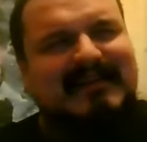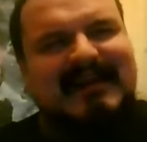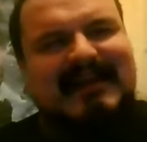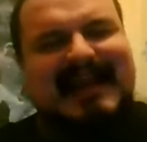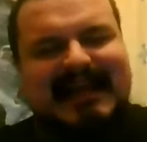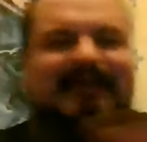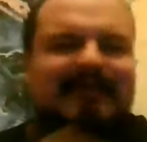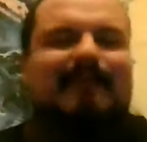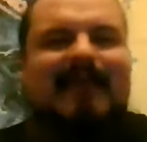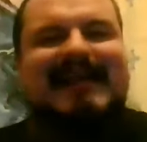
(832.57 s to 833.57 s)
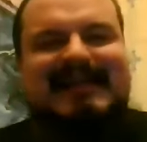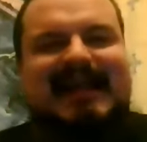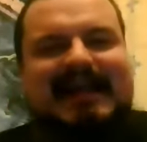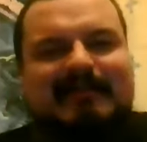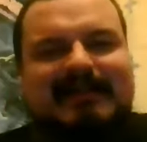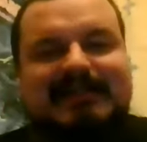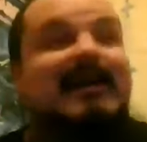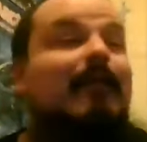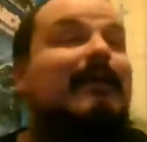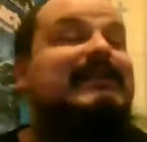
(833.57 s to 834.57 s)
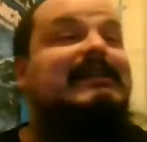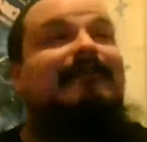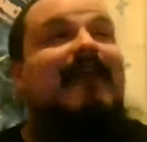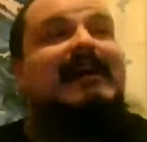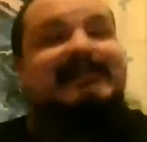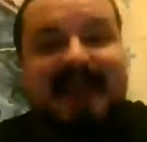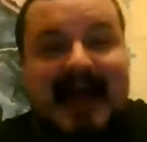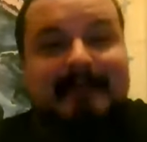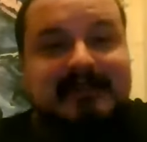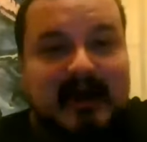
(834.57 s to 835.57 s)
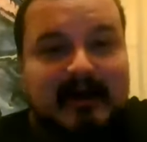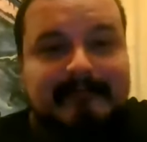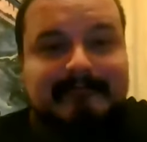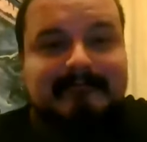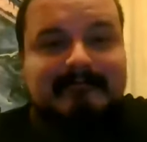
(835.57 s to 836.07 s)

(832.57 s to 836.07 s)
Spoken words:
Liege of Inveracity, which is the first Slam song.